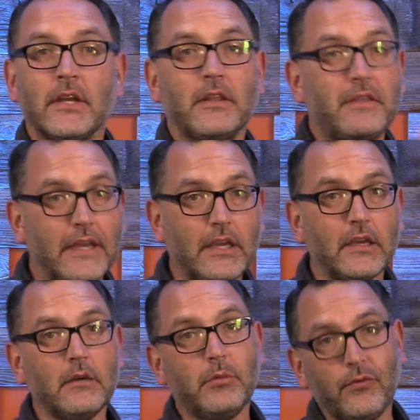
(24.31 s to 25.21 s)
think
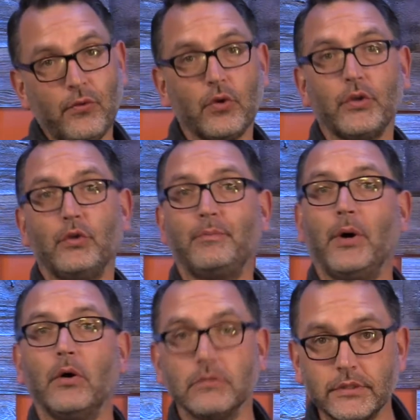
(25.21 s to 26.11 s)
before you
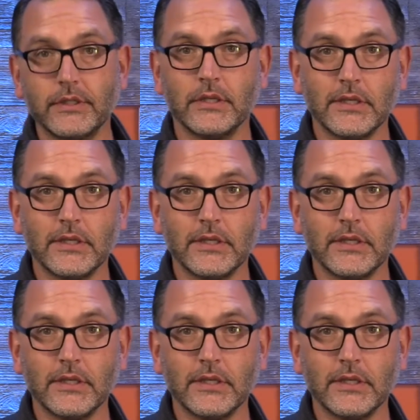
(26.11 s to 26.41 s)
post,